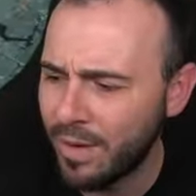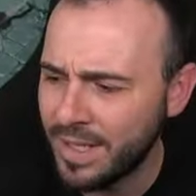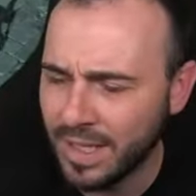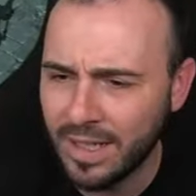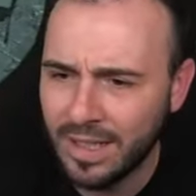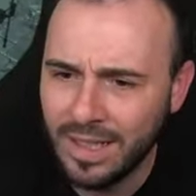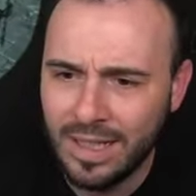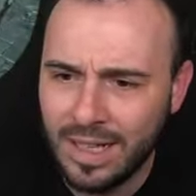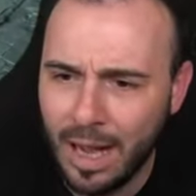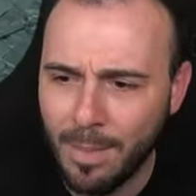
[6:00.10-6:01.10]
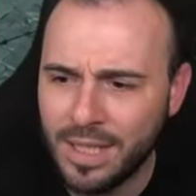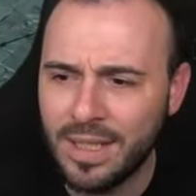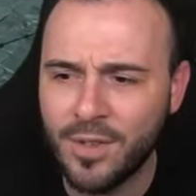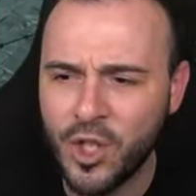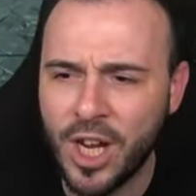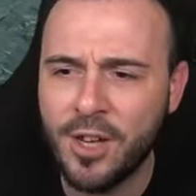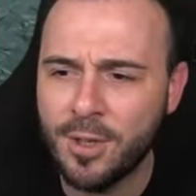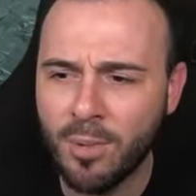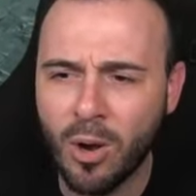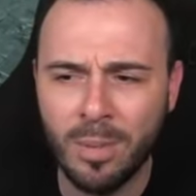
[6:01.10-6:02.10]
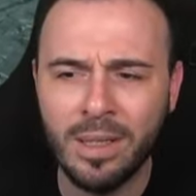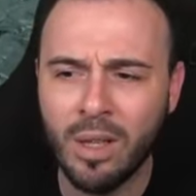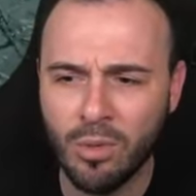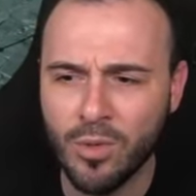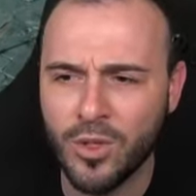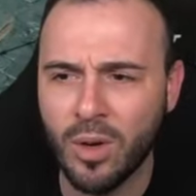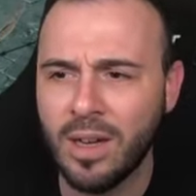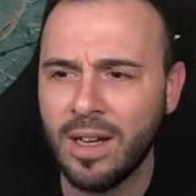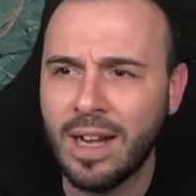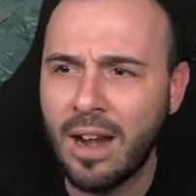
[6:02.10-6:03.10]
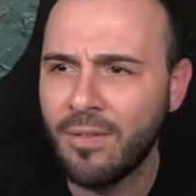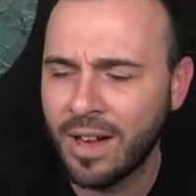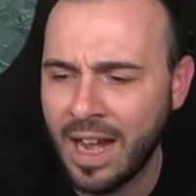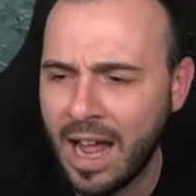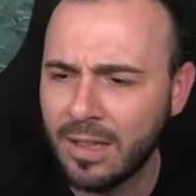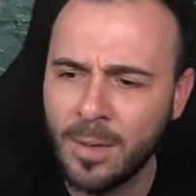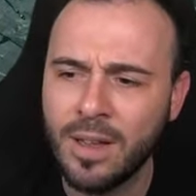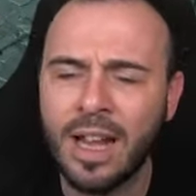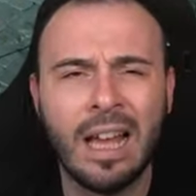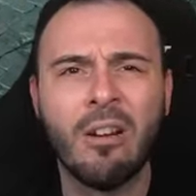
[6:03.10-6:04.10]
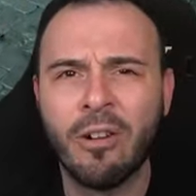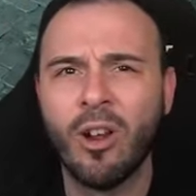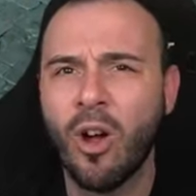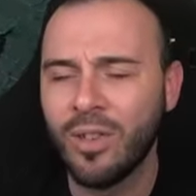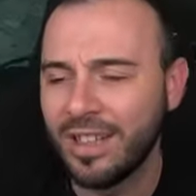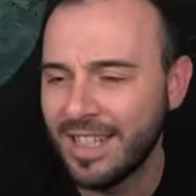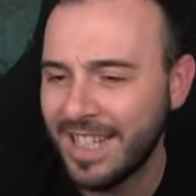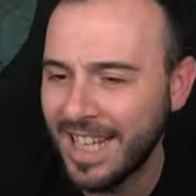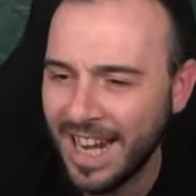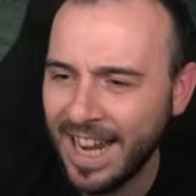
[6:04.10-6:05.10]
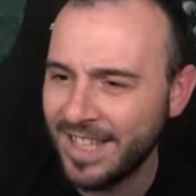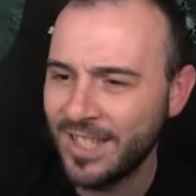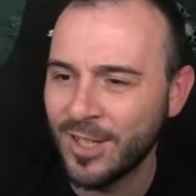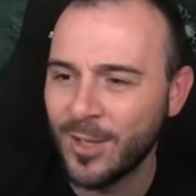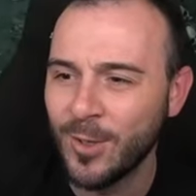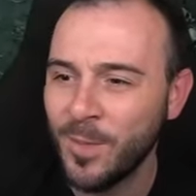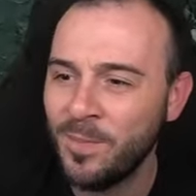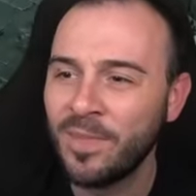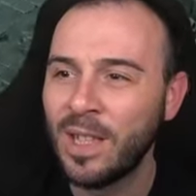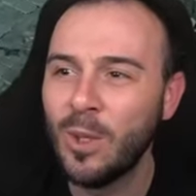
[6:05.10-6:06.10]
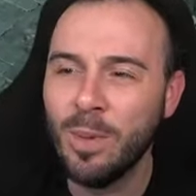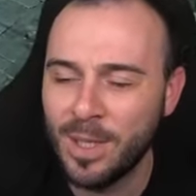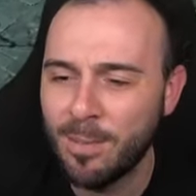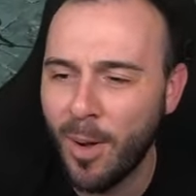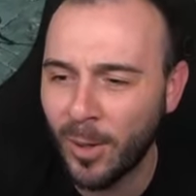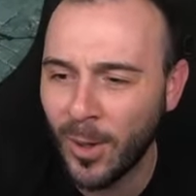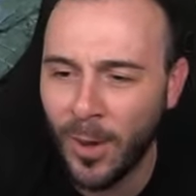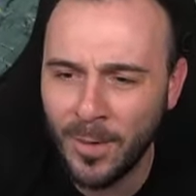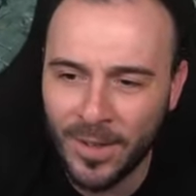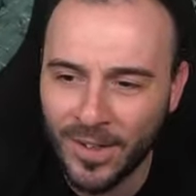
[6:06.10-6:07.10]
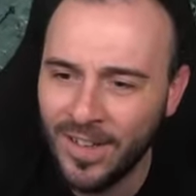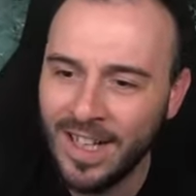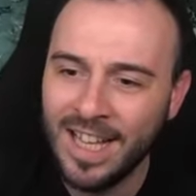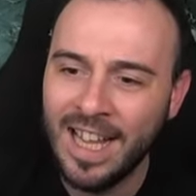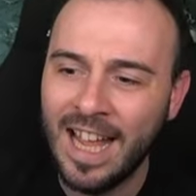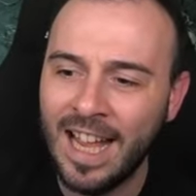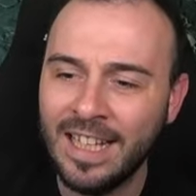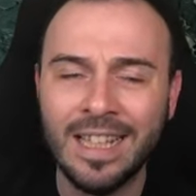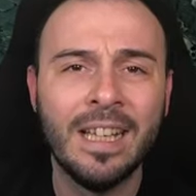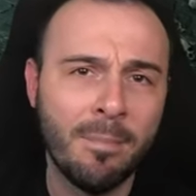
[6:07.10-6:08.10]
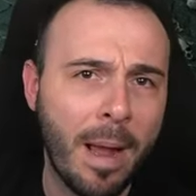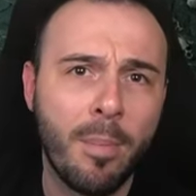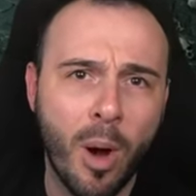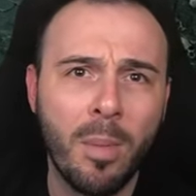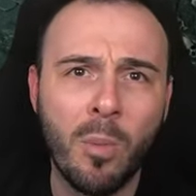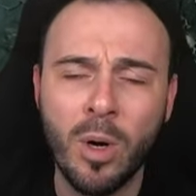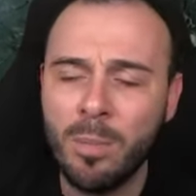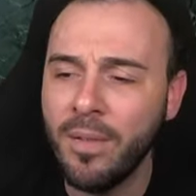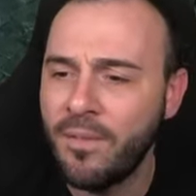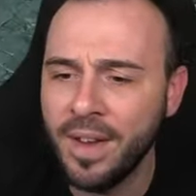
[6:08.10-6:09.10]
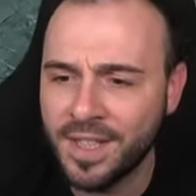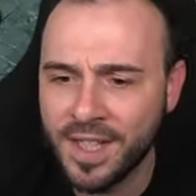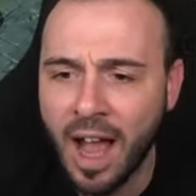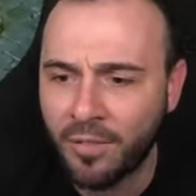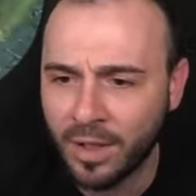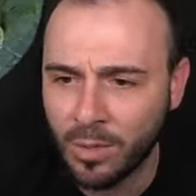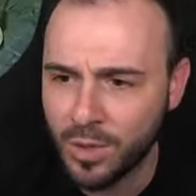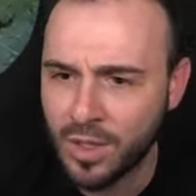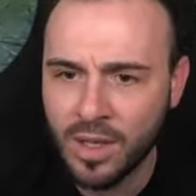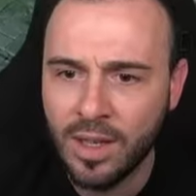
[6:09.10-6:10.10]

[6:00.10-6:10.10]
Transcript: reason, I must have changed probably the runes on her and I forgot. I gotta recover the skill haste just to, to be spot on, you know? And uh, my problem will be fixed afterwards